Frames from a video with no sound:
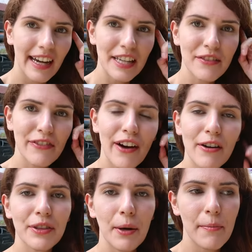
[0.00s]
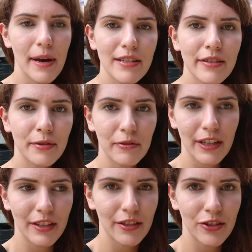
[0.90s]
Guys, we found the best
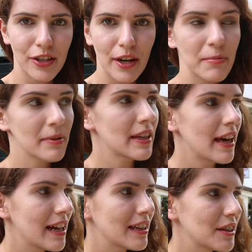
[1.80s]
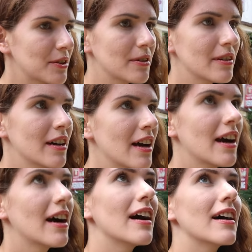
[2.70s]
souvenir shop in El Nido.
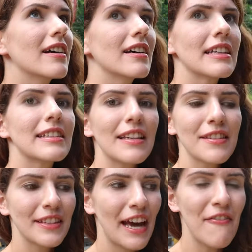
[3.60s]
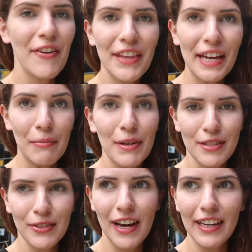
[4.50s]
It doesn't have a name,
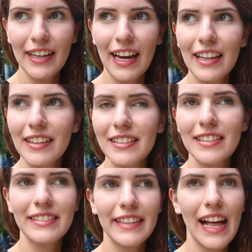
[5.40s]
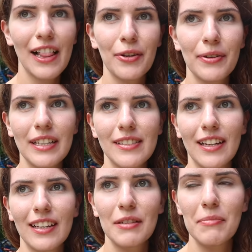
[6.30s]
so I can't tell you
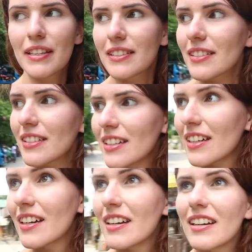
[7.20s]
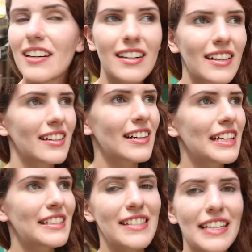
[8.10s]
exactly, but
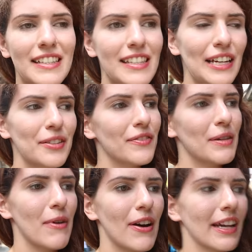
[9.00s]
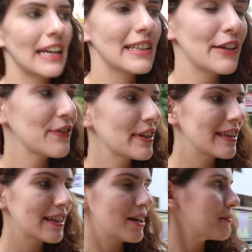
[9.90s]
it's inside of the market.
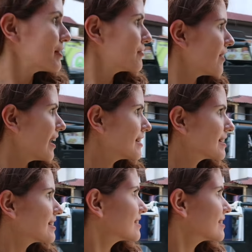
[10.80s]
Definitely come and find it.